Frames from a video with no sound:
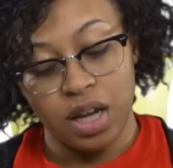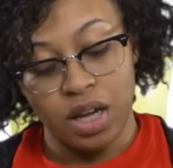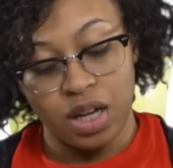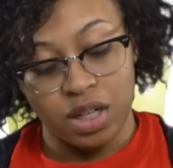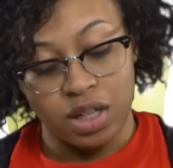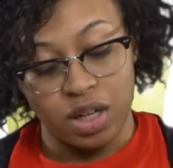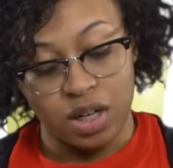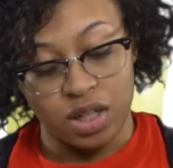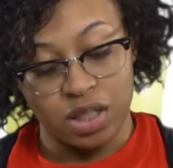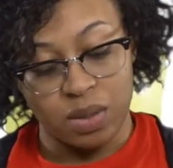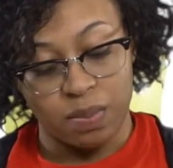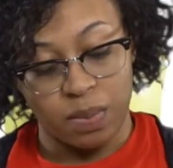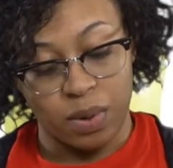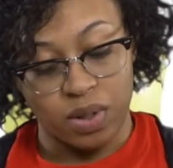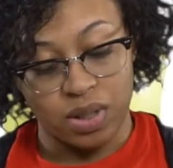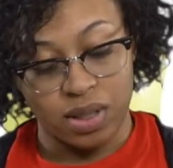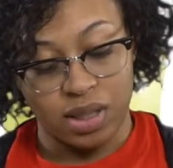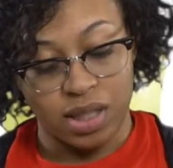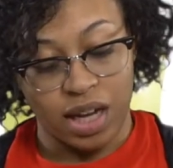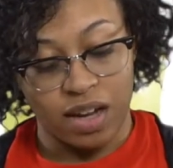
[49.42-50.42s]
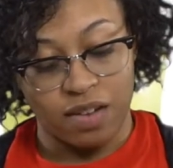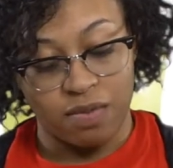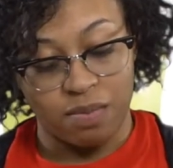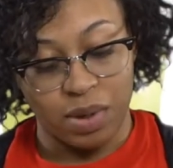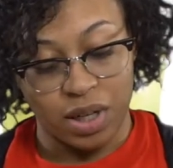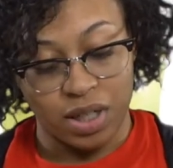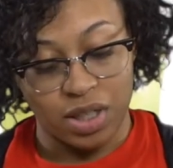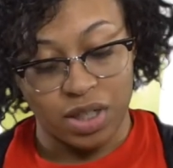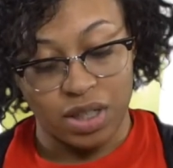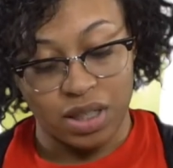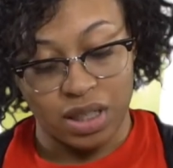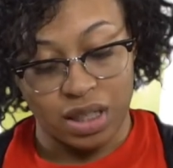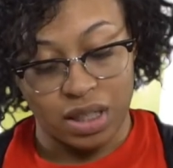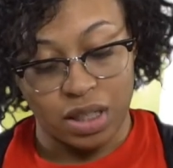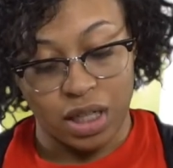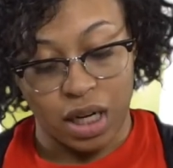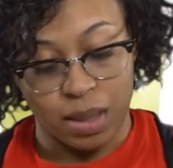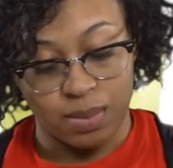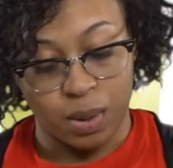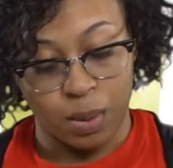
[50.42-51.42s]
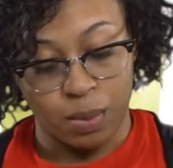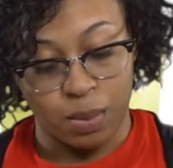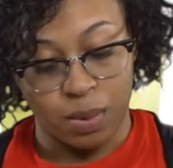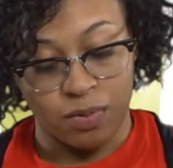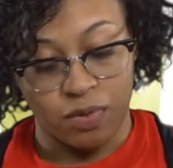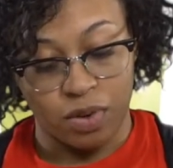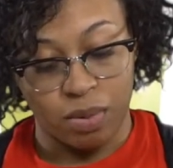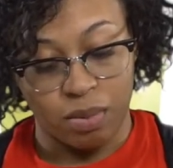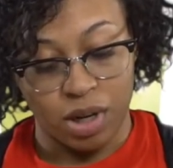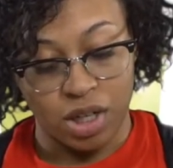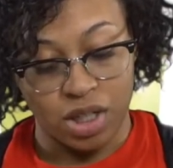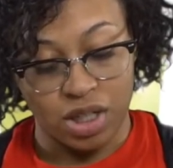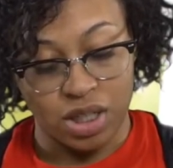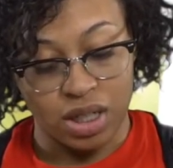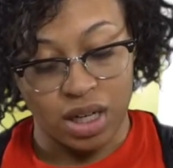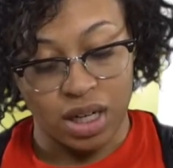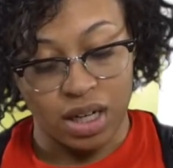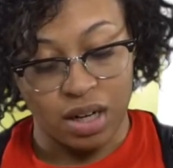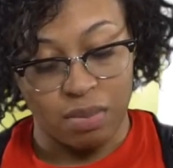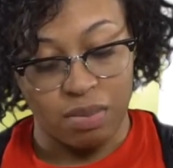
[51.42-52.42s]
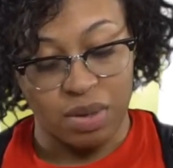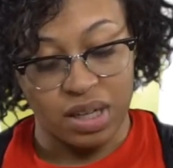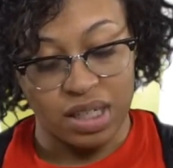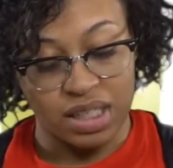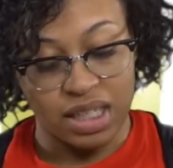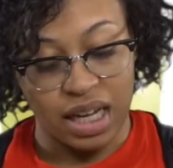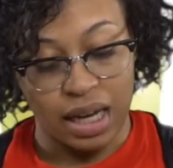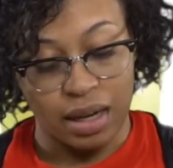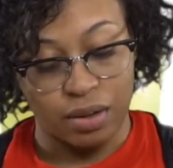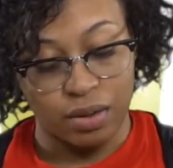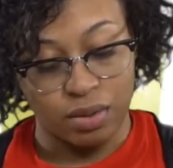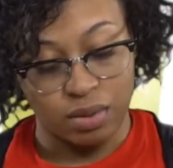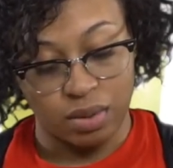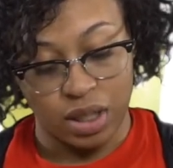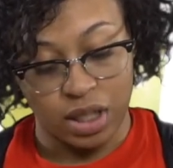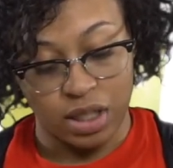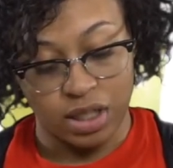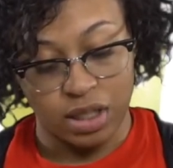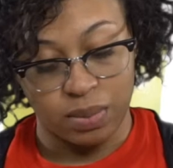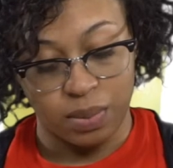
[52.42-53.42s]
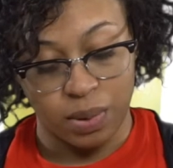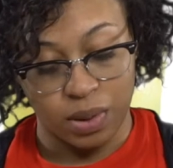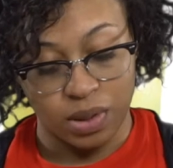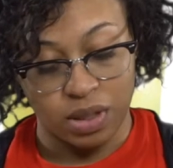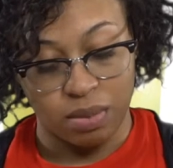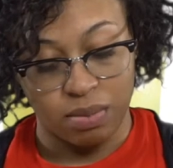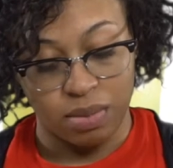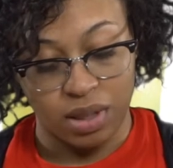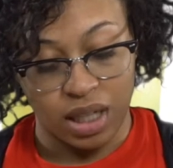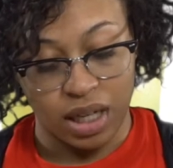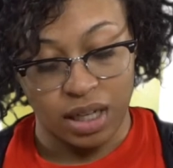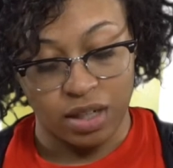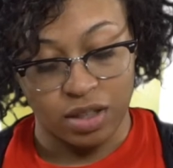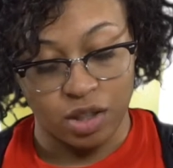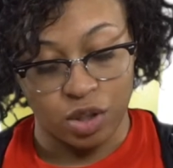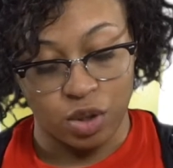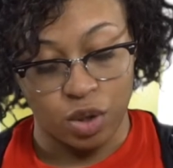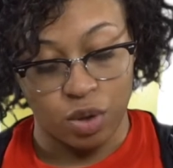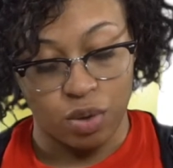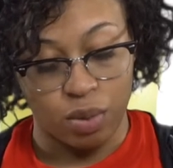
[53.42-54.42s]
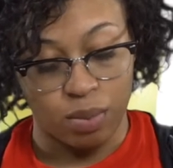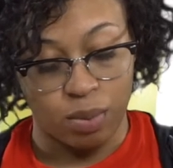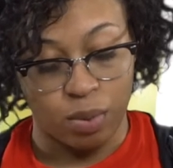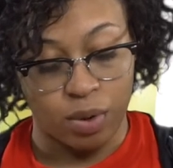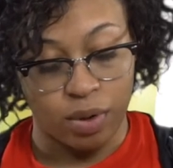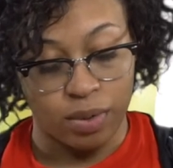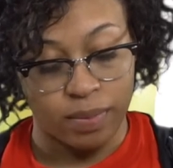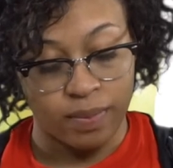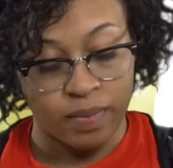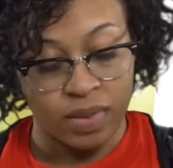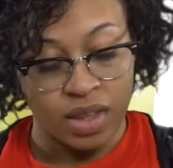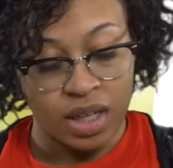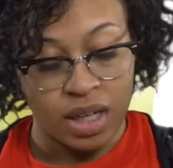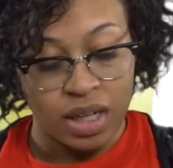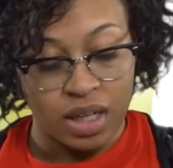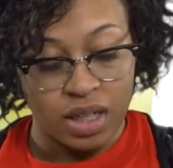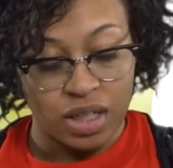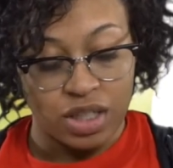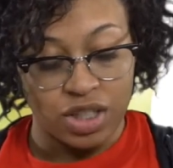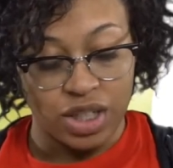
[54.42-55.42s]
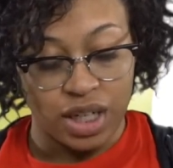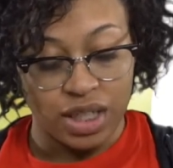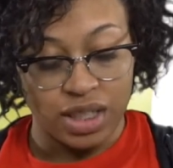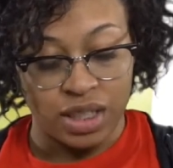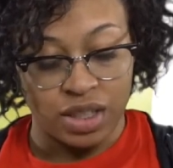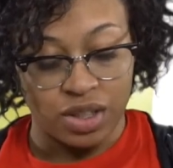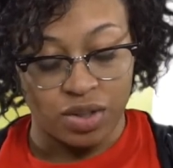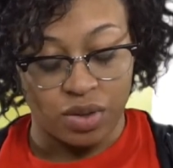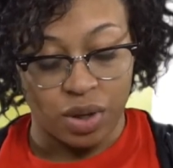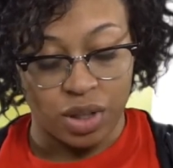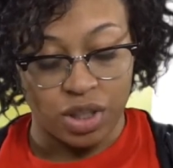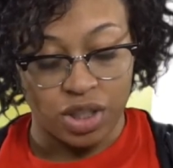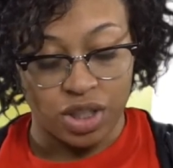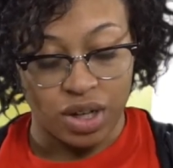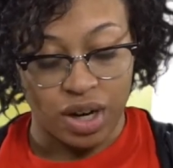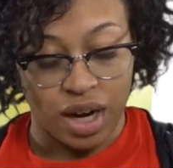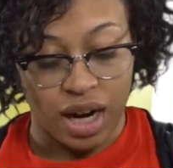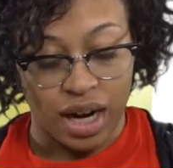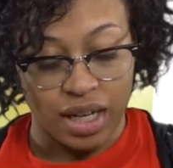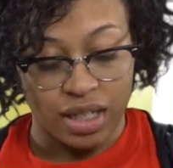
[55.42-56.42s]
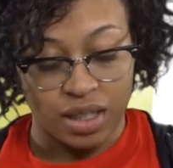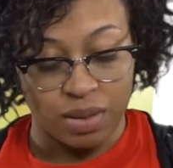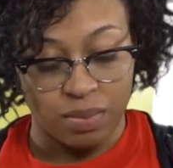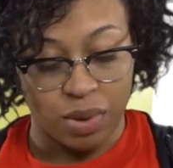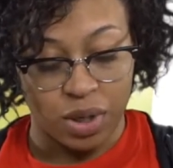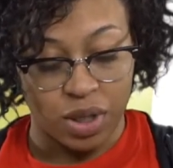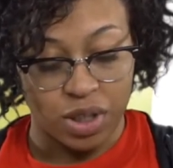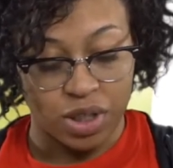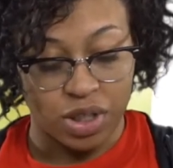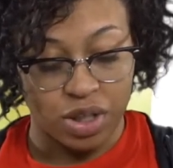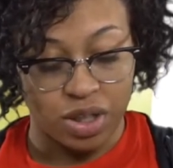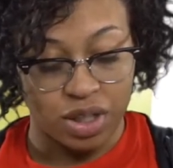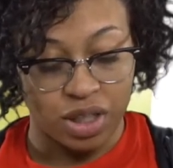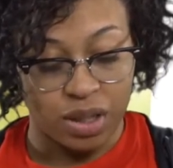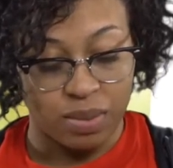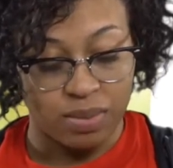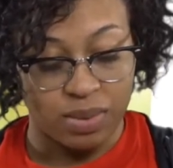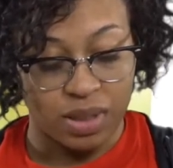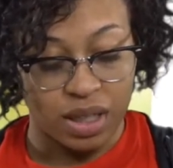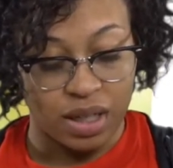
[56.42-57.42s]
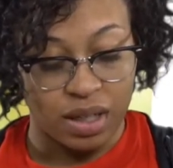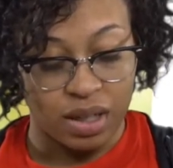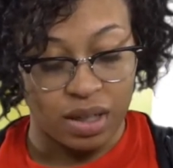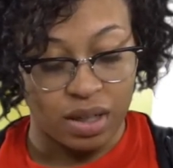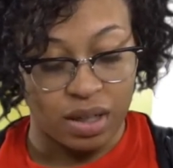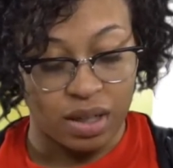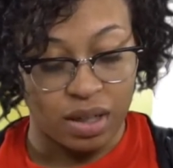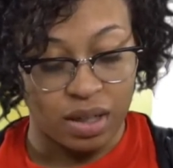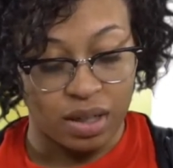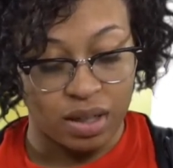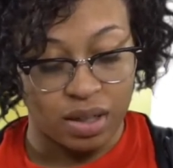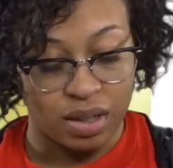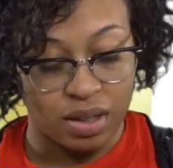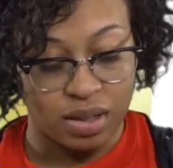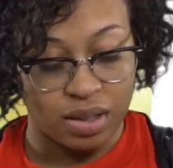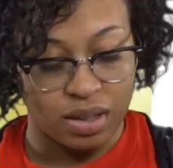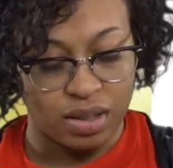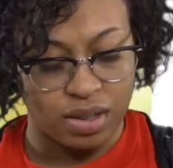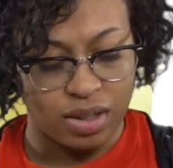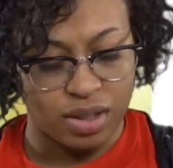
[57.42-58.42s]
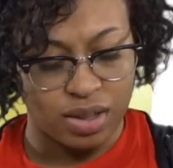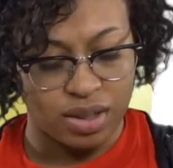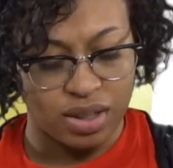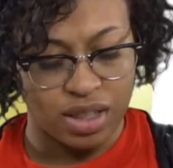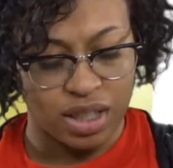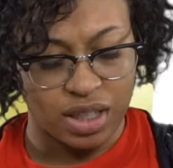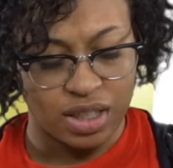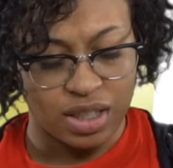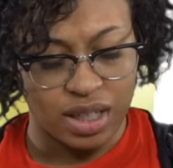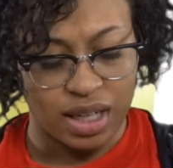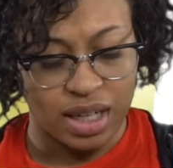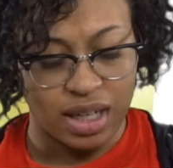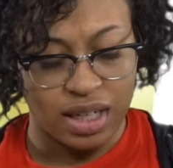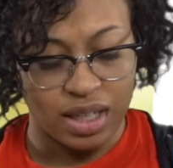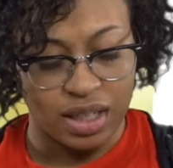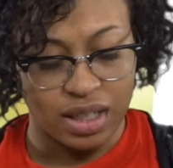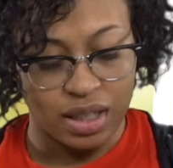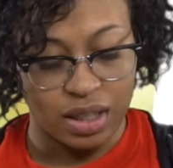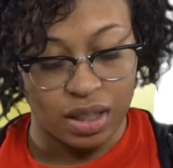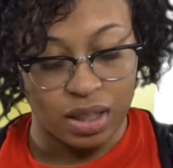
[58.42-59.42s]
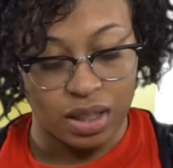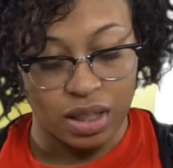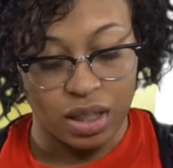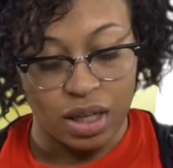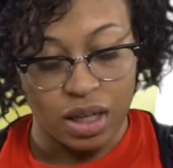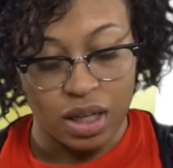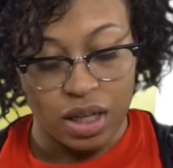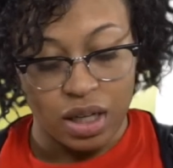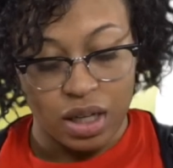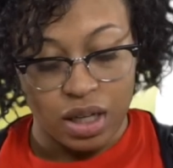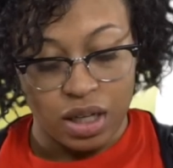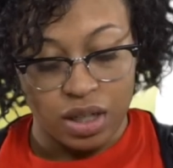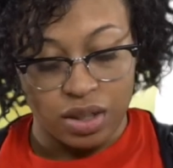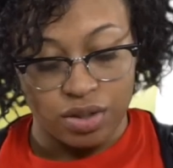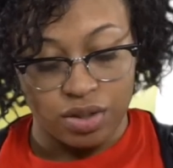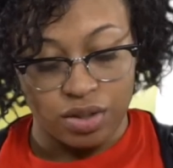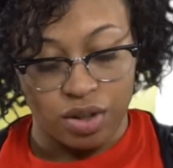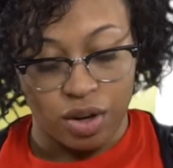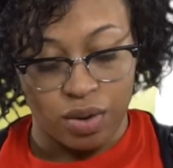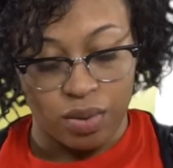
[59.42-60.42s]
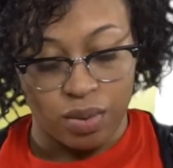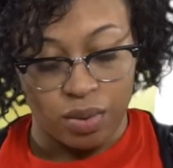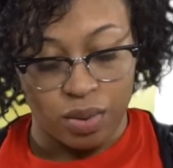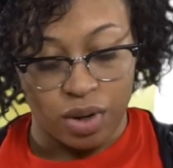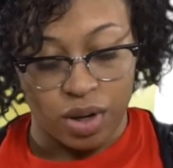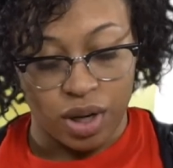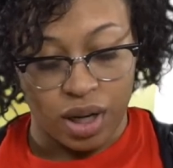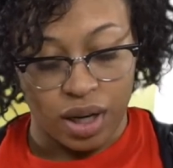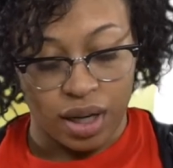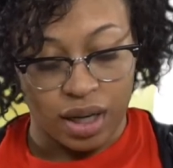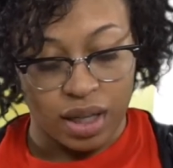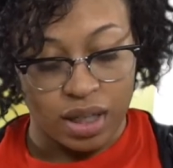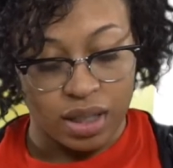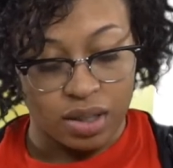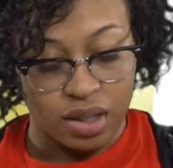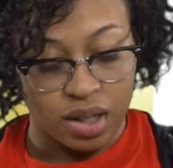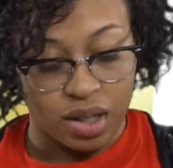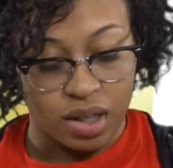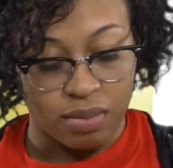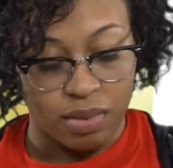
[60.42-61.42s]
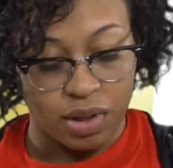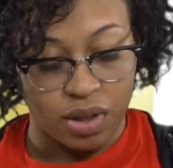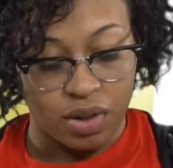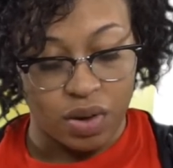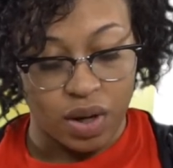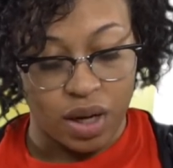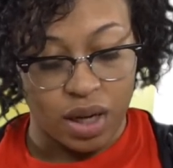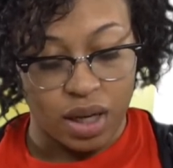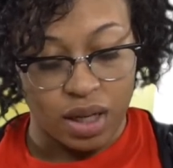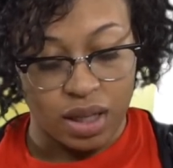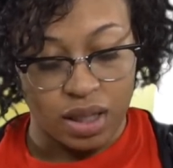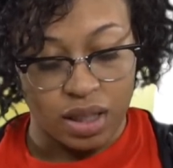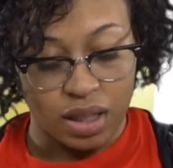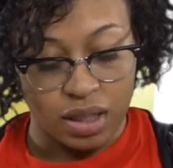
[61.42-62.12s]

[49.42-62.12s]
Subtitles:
You're supposed to have pictures and typed up information and a big title. It's supposed to be like a school report. Jessie crunched her eyes and pursed her lips in a "you're such an idiot" look. Don't worry, it's going to be great.